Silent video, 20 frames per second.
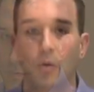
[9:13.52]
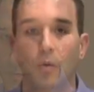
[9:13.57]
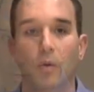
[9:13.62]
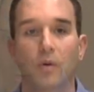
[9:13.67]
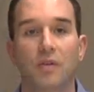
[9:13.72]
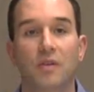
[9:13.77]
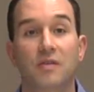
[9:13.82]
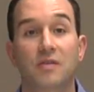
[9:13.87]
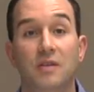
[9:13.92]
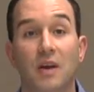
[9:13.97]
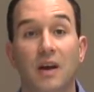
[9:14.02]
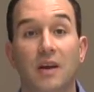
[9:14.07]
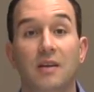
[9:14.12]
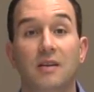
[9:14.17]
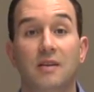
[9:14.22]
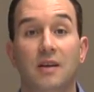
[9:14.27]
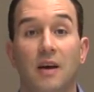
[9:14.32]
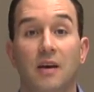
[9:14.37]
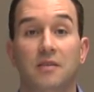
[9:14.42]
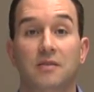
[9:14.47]
When the
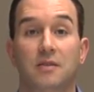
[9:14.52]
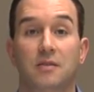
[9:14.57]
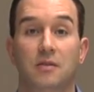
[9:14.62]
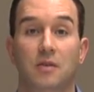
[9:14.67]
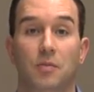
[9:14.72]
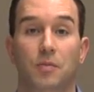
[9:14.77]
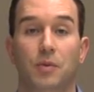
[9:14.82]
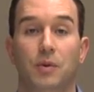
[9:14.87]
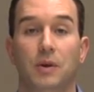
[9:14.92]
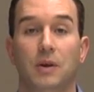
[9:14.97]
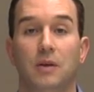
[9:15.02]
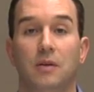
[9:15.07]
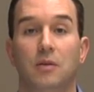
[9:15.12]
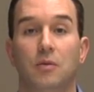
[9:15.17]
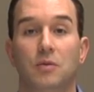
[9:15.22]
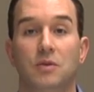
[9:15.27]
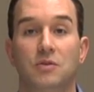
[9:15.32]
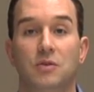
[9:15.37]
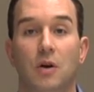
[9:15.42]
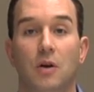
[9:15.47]
second test is complete,
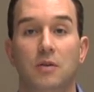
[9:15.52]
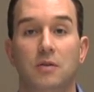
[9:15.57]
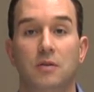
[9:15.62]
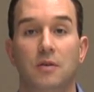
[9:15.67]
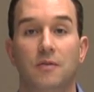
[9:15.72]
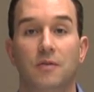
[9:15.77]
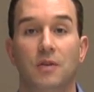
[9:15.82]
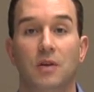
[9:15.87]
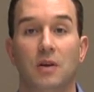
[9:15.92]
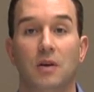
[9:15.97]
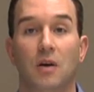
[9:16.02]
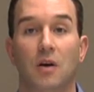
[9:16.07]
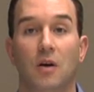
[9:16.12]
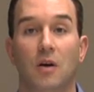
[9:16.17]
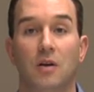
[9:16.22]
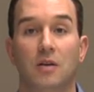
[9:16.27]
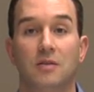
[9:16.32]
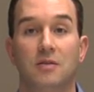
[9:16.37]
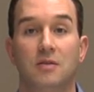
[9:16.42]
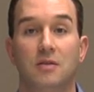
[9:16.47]
the results of
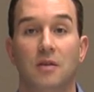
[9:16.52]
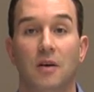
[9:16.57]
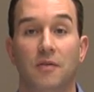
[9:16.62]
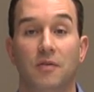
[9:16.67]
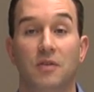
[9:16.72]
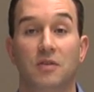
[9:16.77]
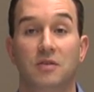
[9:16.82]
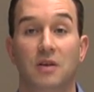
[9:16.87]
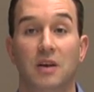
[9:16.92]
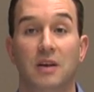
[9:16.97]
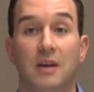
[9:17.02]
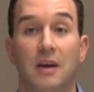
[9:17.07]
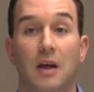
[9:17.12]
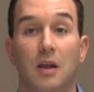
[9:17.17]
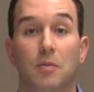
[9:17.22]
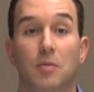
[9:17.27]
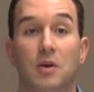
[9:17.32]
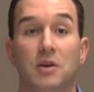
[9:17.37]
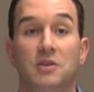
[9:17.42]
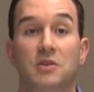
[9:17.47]
the site
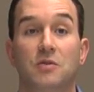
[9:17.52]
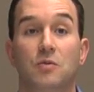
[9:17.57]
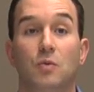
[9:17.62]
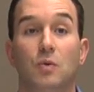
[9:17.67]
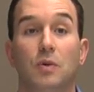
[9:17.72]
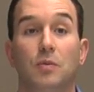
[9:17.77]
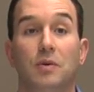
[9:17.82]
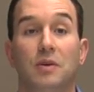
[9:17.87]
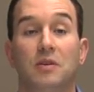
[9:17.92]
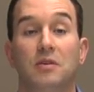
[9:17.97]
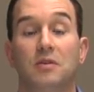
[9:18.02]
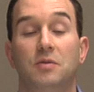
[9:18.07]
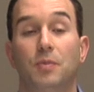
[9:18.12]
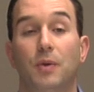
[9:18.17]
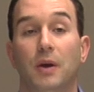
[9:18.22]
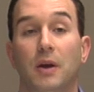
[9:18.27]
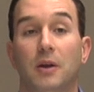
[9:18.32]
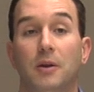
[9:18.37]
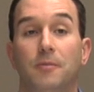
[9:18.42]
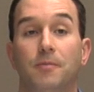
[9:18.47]
calibration will be
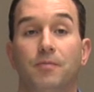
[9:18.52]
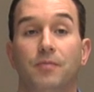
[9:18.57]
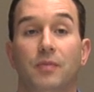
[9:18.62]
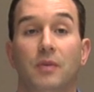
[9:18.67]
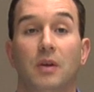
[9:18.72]
displayed.